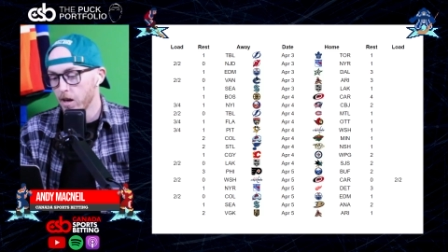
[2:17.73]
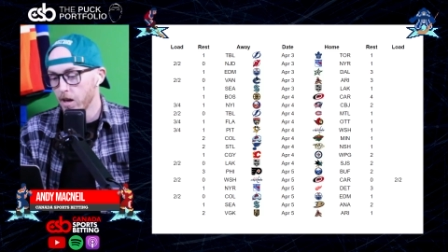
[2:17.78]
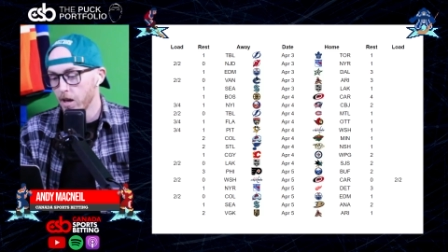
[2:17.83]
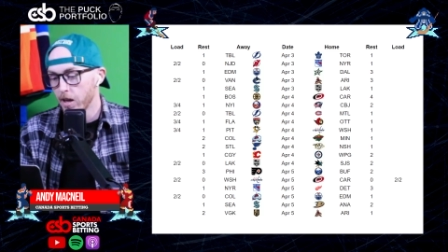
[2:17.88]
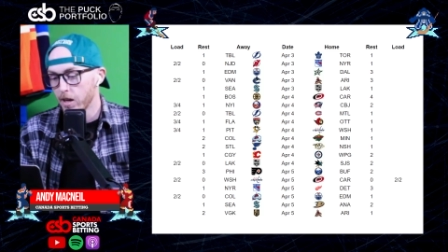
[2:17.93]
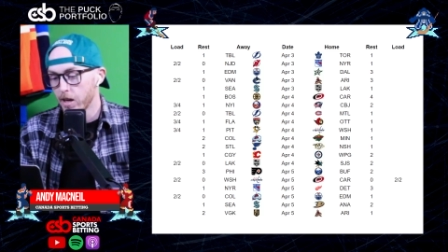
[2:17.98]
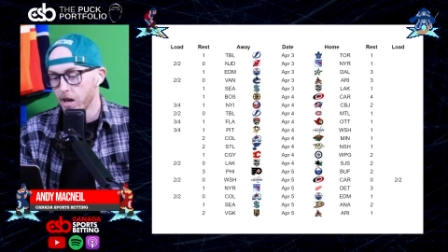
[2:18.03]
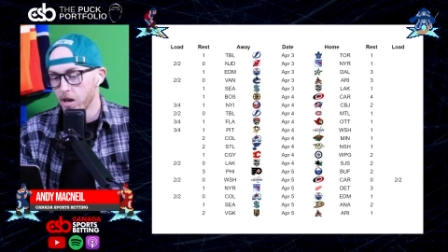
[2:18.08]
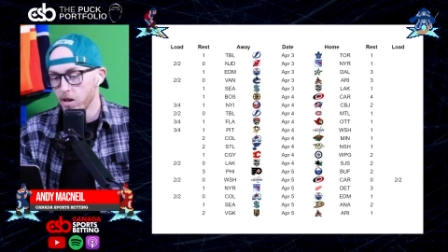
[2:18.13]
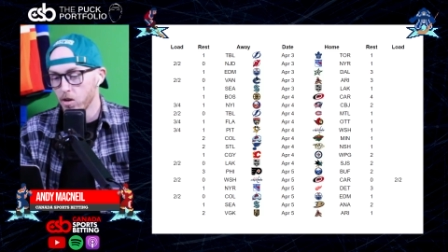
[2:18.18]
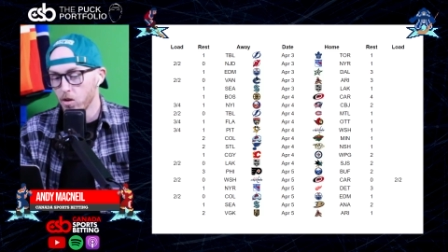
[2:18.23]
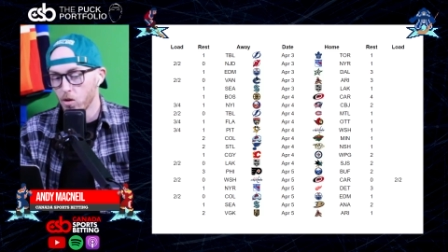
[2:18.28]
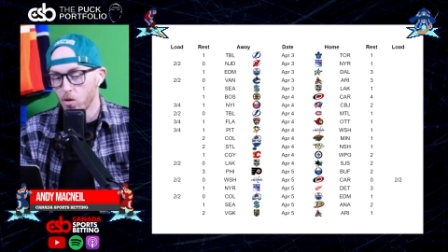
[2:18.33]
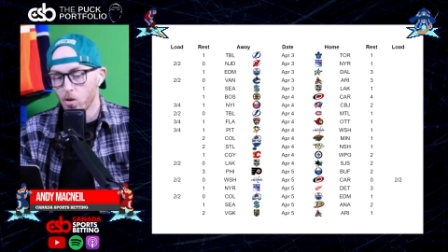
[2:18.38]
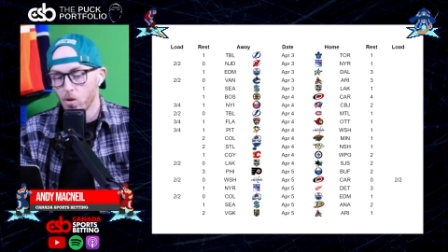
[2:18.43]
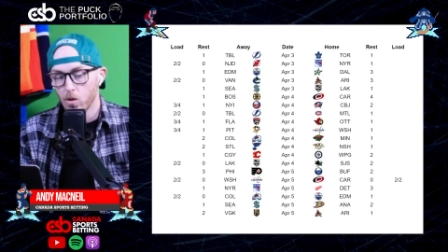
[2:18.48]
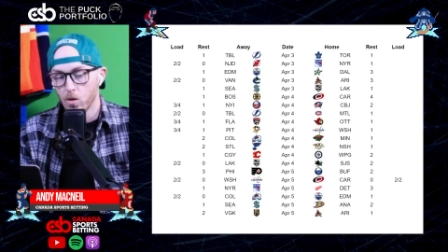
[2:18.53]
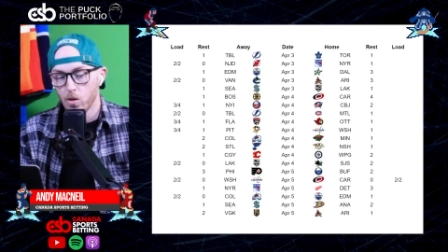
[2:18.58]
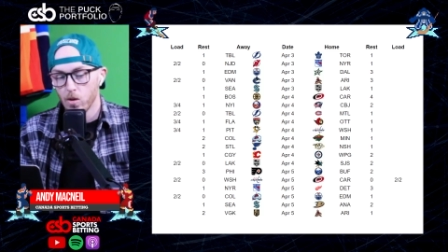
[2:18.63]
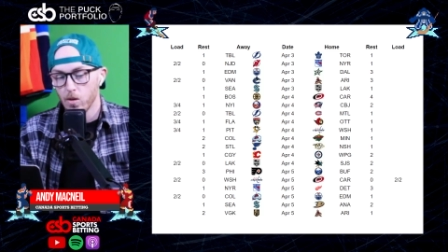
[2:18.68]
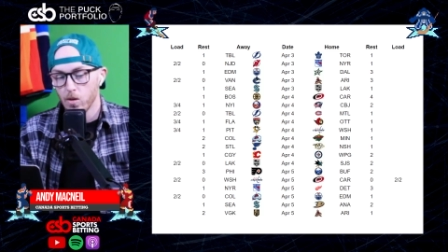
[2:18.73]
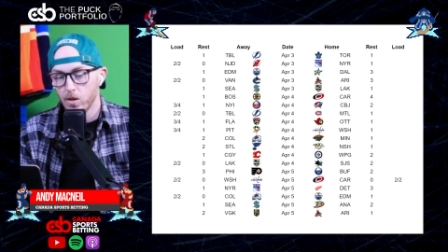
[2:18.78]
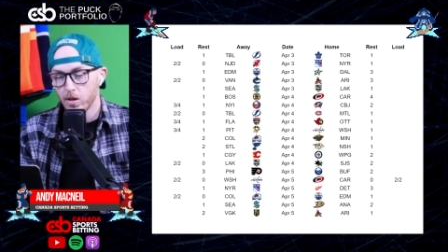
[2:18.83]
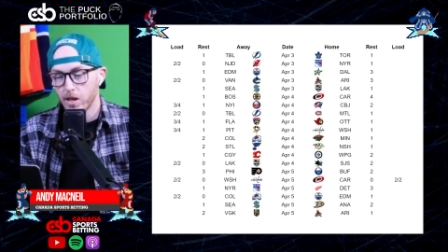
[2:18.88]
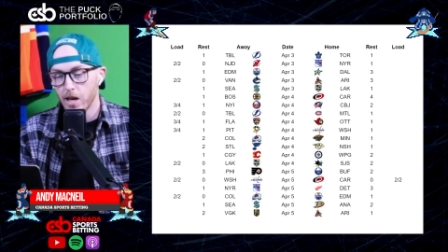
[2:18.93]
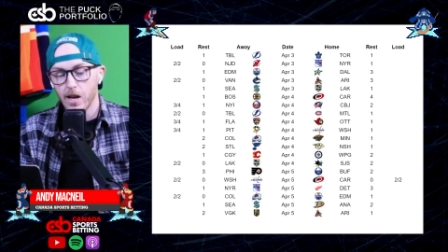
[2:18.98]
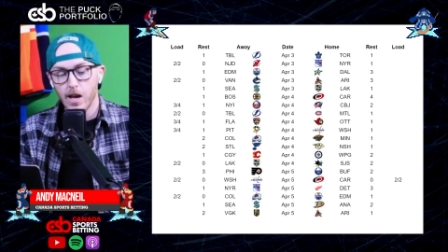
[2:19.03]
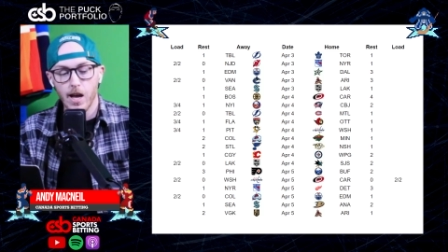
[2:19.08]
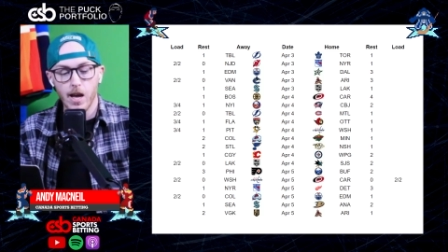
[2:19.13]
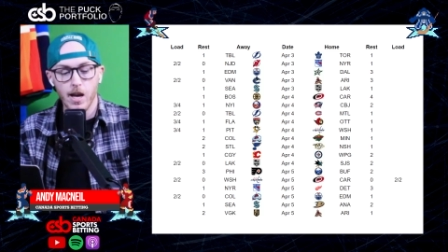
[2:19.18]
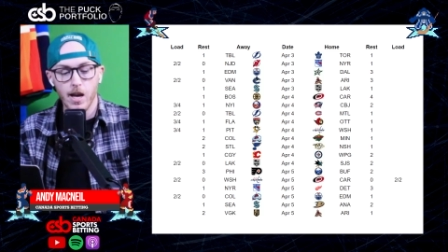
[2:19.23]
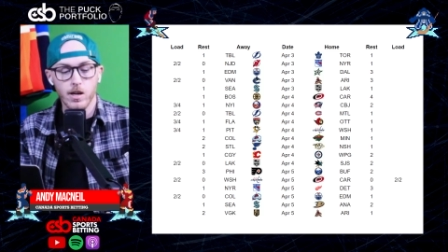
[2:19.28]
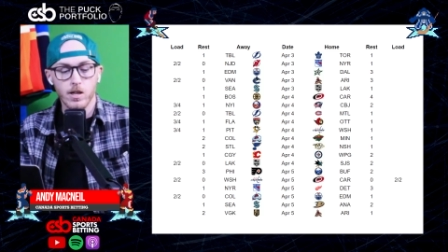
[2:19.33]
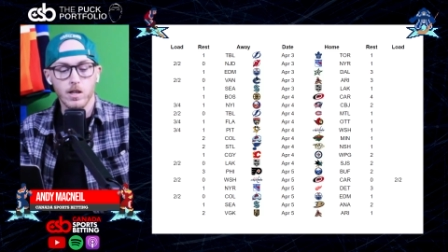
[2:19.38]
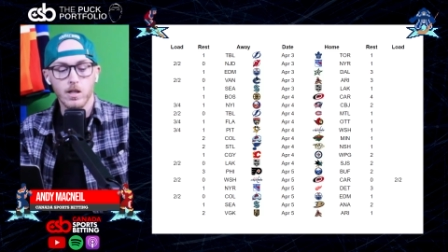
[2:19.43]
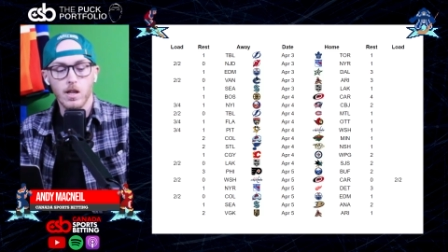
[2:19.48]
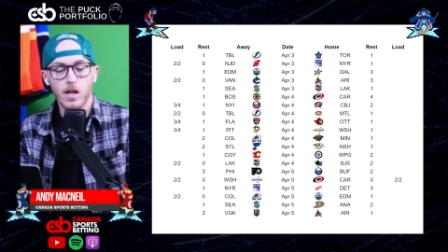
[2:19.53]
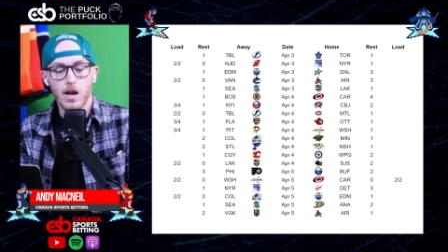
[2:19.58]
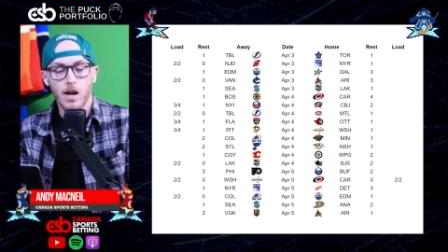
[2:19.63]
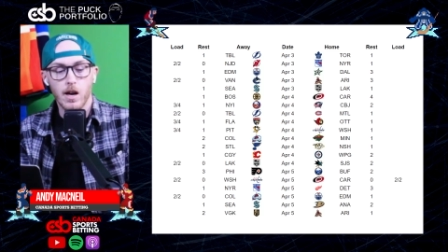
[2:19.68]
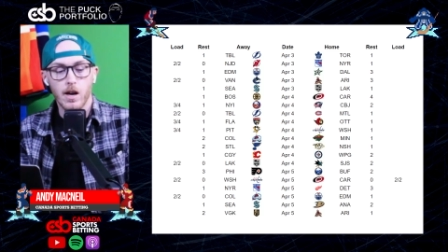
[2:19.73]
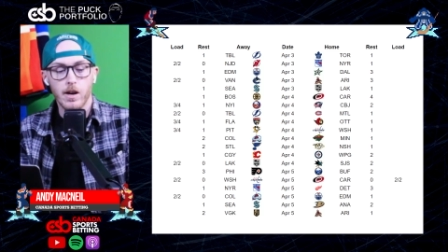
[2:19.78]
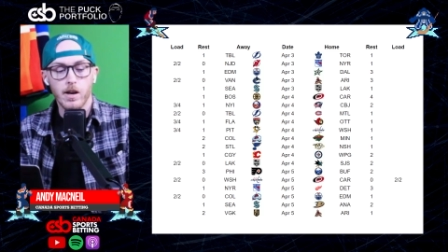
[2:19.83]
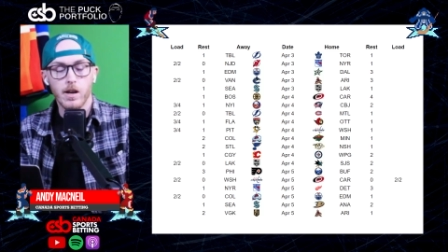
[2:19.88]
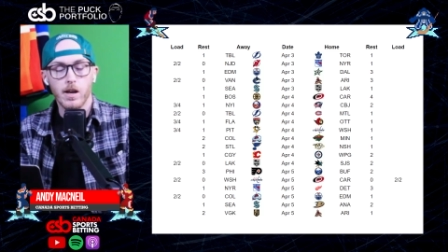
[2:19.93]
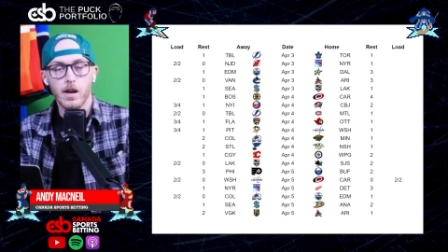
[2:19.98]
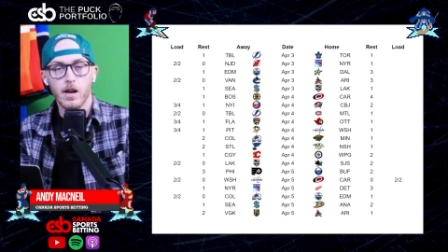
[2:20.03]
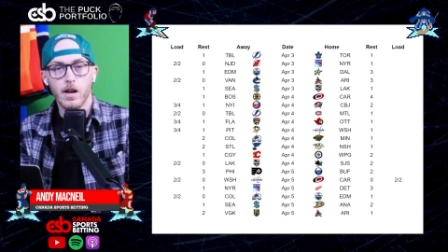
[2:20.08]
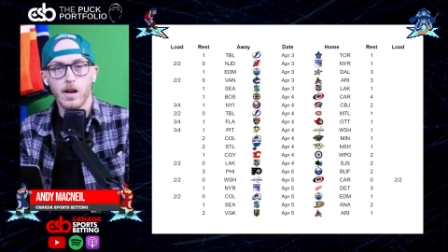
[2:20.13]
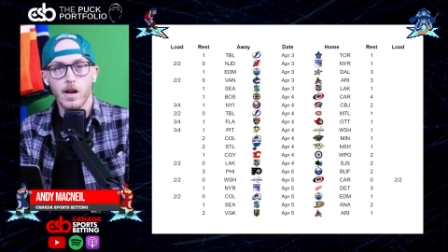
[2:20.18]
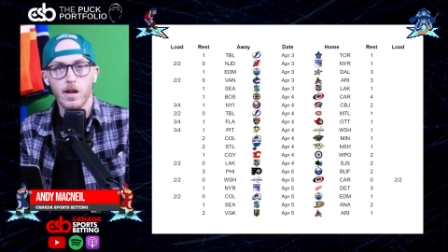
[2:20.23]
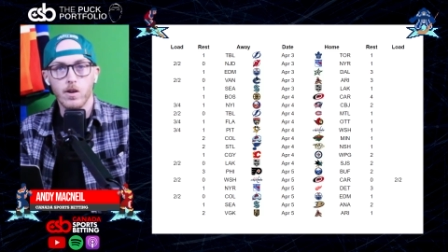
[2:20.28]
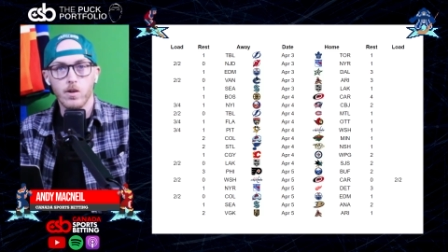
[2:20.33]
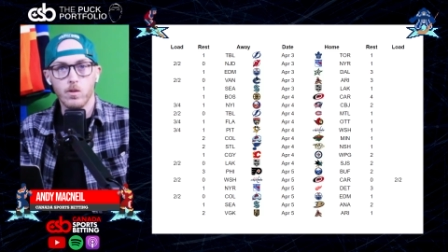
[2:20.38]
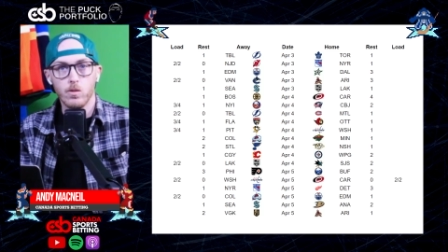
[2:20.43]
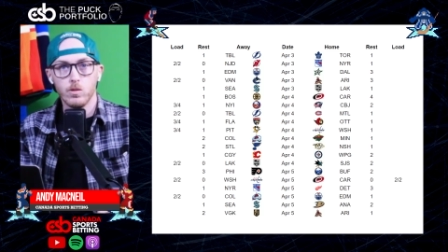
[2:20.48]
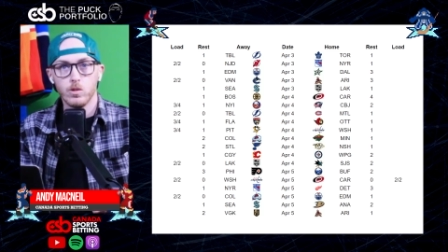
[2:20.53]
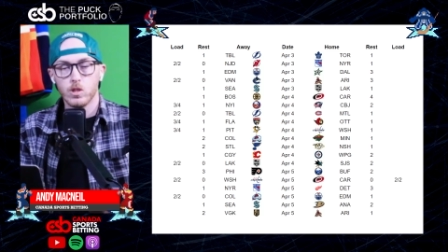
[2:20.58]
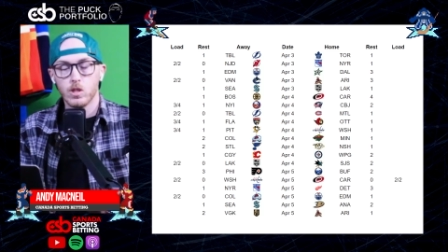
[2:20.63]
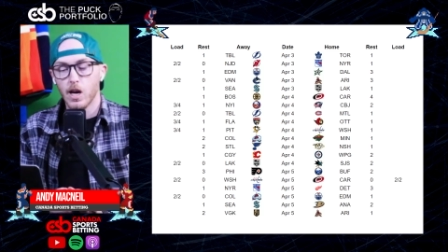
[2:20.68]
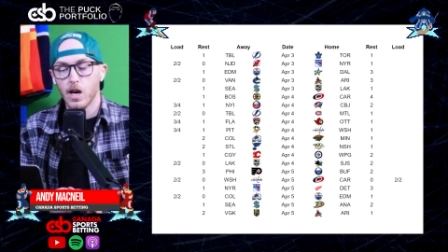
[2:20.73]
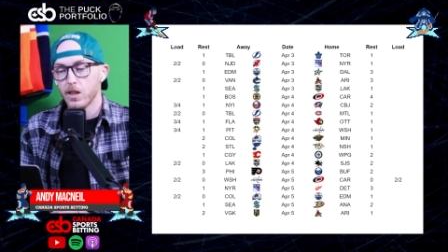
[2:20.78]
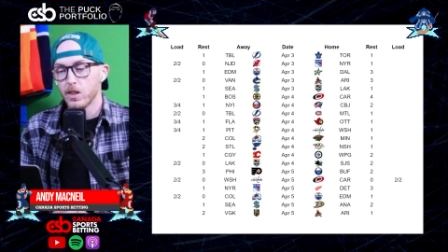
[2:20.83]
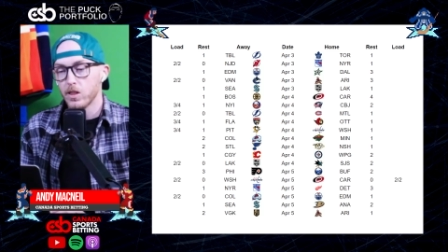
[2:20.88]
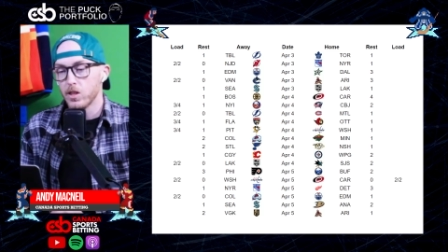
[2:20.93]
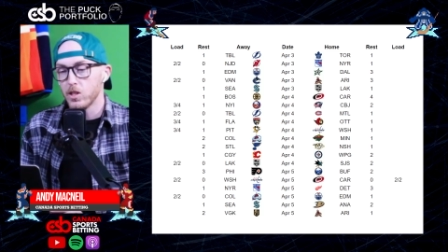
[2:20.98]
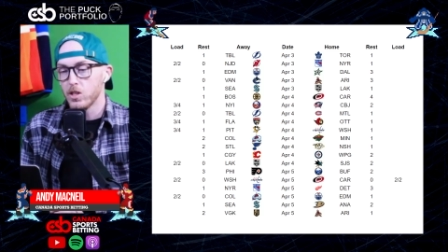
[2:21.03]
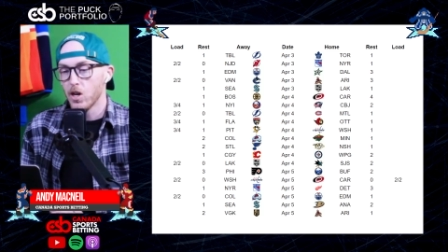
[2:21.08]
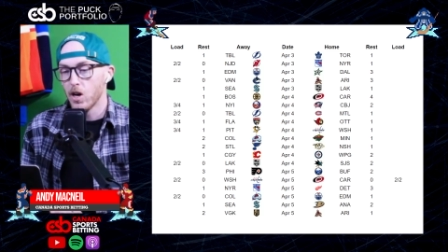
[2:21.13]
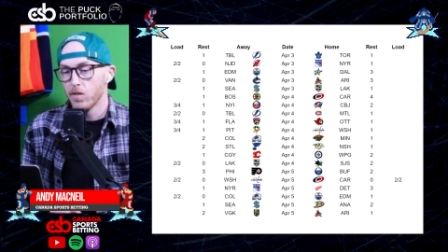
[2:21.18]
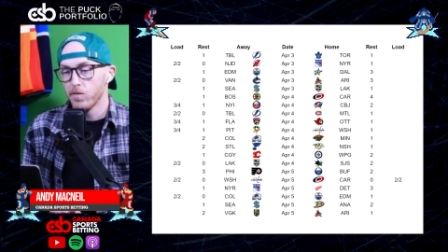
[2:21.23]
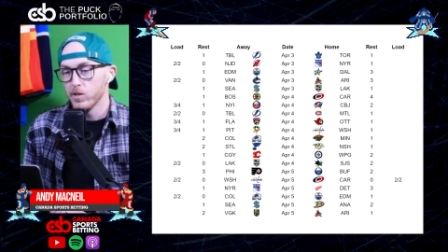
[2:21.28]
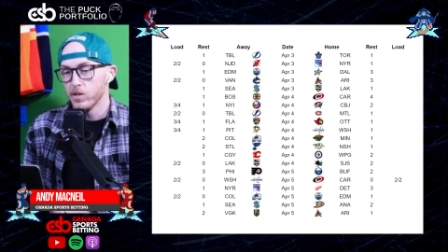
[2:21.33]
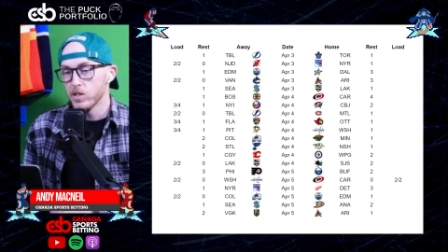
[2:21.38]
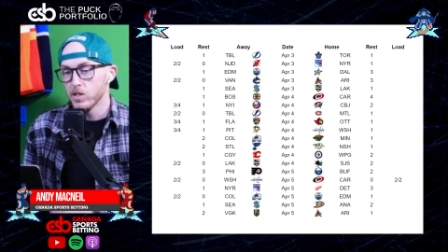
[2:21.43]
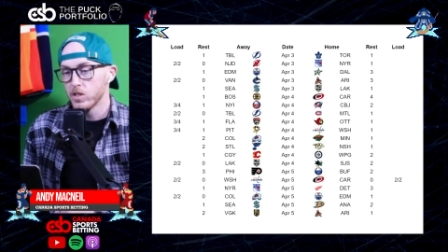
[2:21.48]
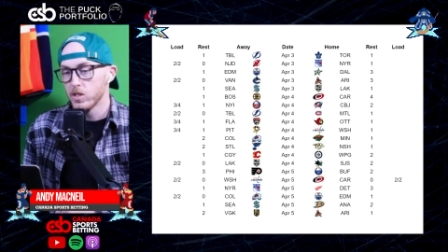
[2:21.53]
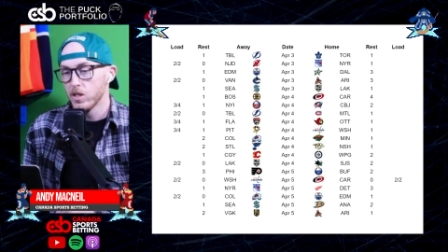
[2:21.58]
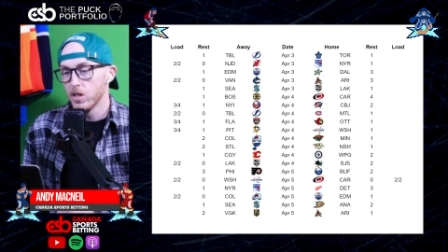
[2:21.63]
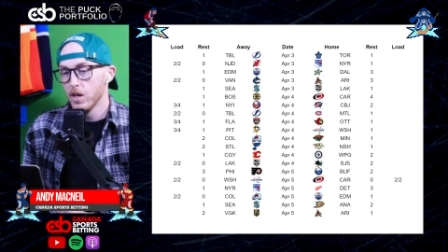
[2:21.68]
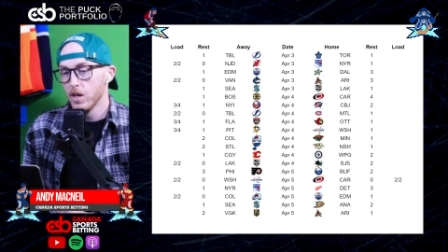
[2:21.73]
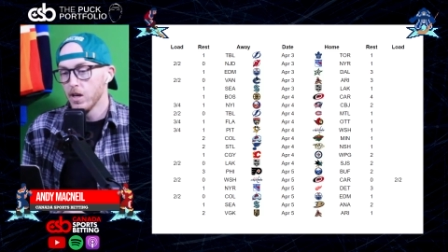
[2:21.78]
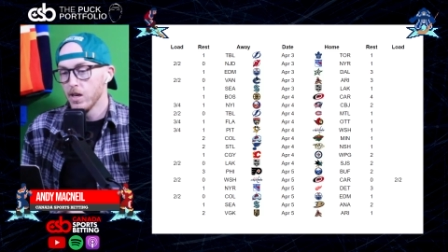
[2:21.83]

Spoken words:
get a handle on who's got the toughest